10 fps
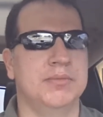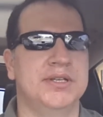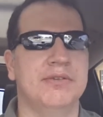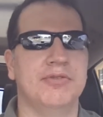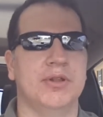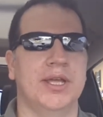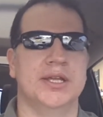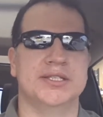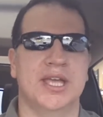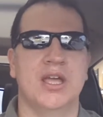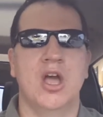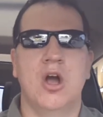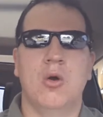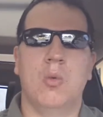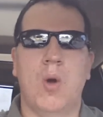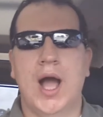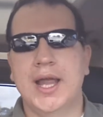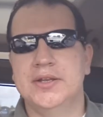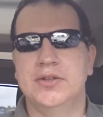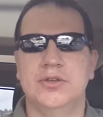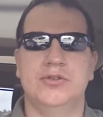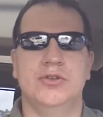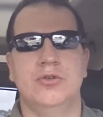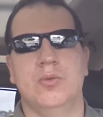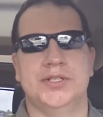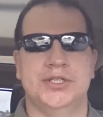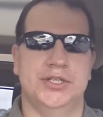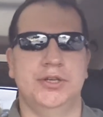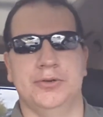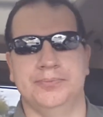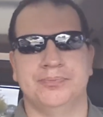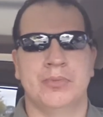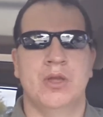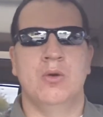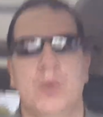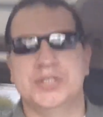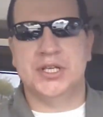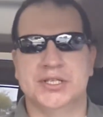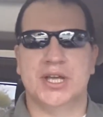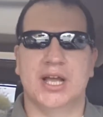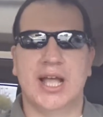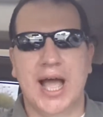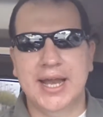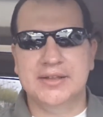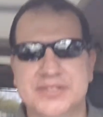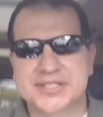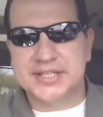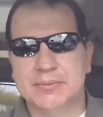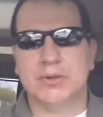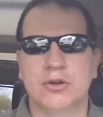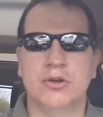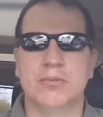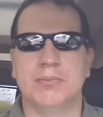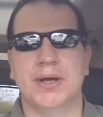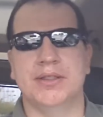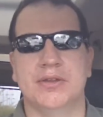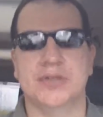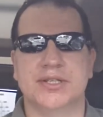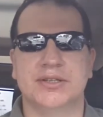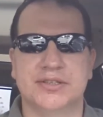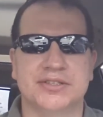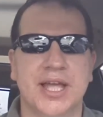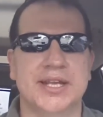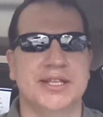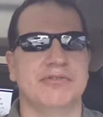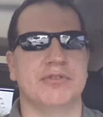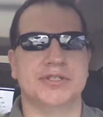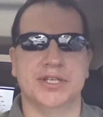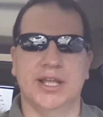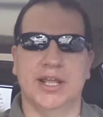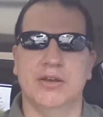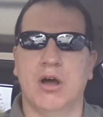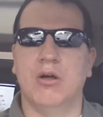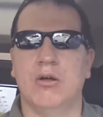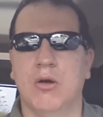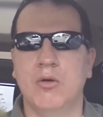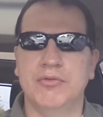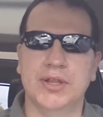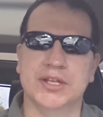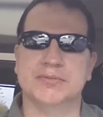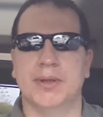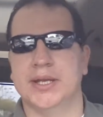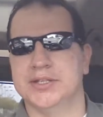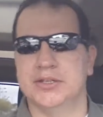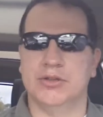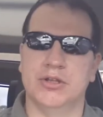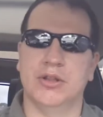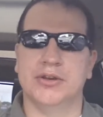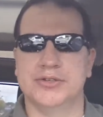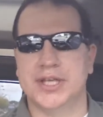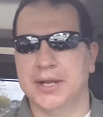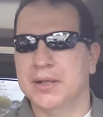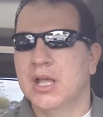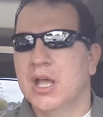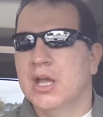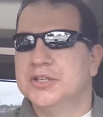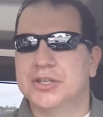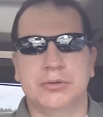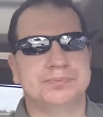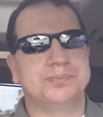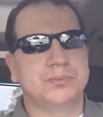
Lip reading: differently and say, why do you do what you do? Which is kind of similar, but there's a slight difference in it. And I'll hopefully explain it to you and you'll understand. So